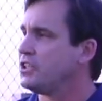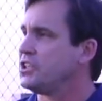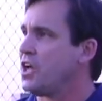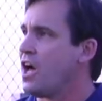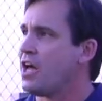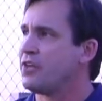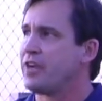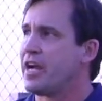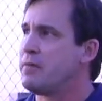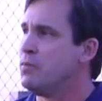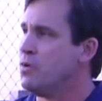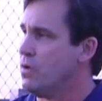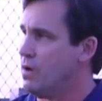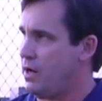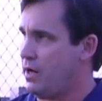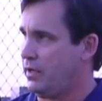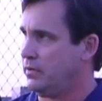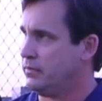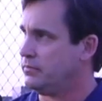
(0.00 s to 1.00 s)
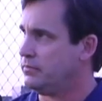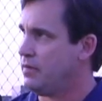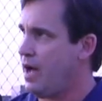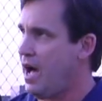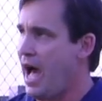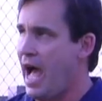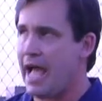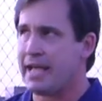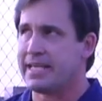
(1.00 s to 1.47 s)
Andre Moore.
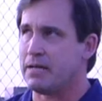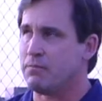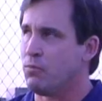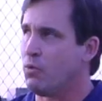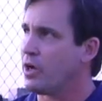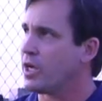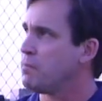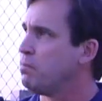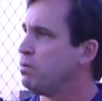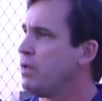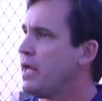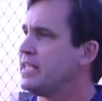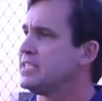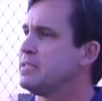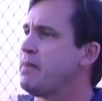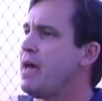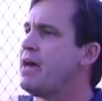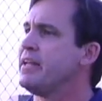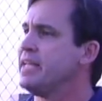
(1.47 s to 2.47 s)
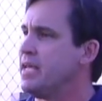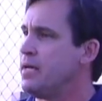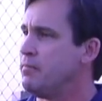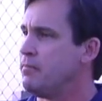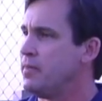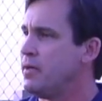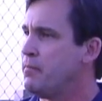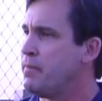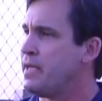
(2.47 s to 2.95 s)
I get more complaints about
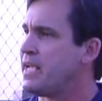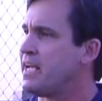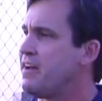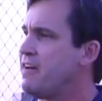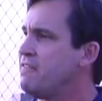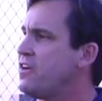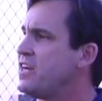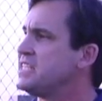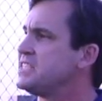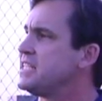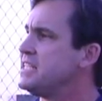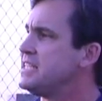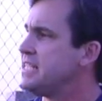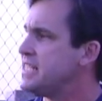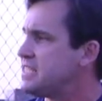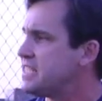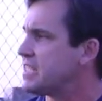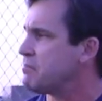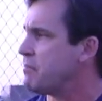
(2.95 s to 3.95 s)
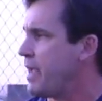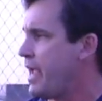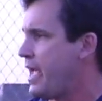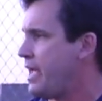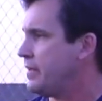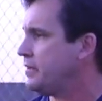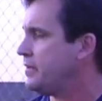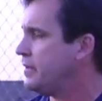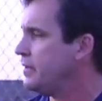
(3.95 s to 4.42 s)
him being a very sadistic
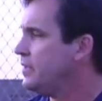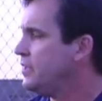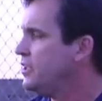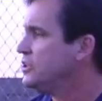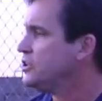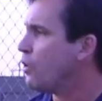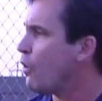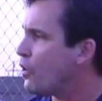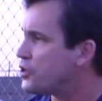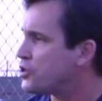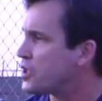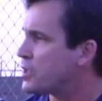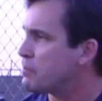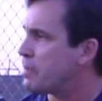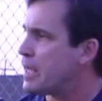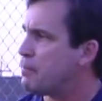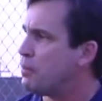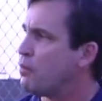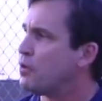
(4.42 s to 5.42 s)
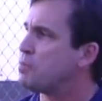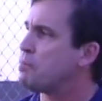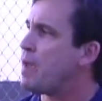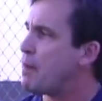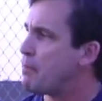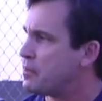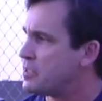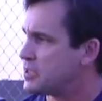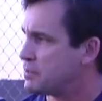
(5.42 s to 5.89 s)
man, torturing people with
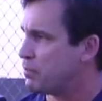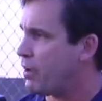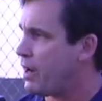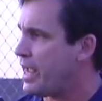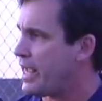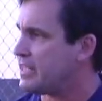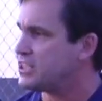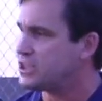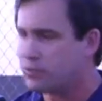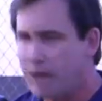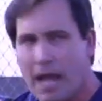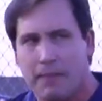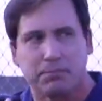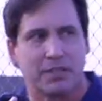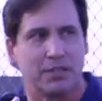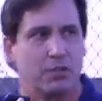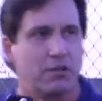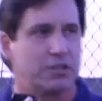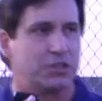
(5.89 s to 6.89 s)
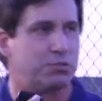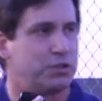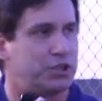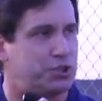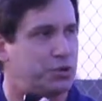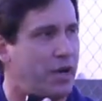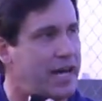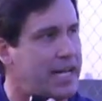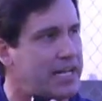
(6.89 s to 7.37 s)
pepper spray, strapped into a
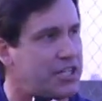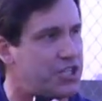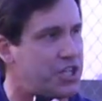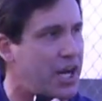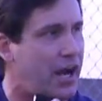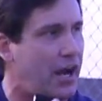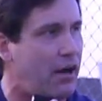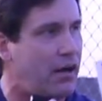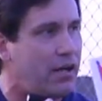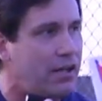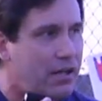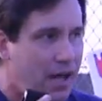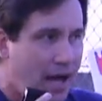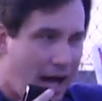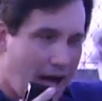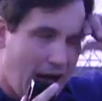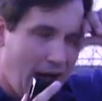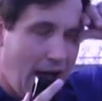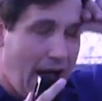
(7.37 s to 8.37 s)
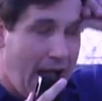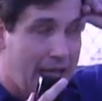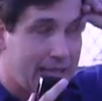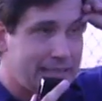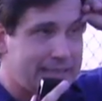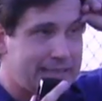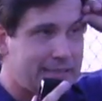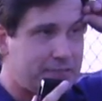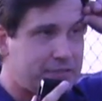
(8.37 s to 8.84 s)
restraining chair,
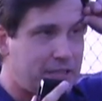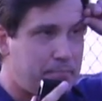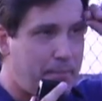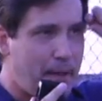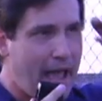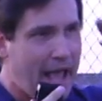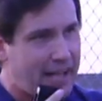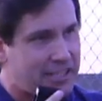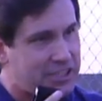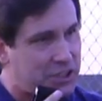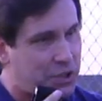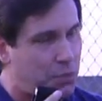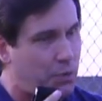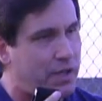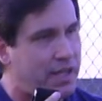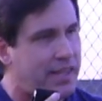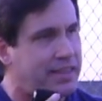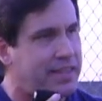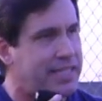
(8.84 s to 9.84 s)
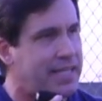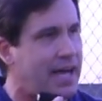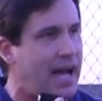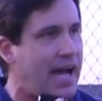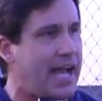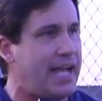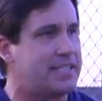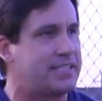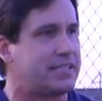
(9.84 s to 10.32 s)
eyelids lifted back, squirted in the
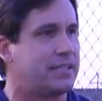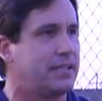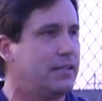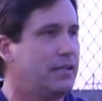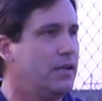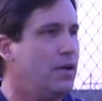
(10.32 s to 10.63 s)
eyes.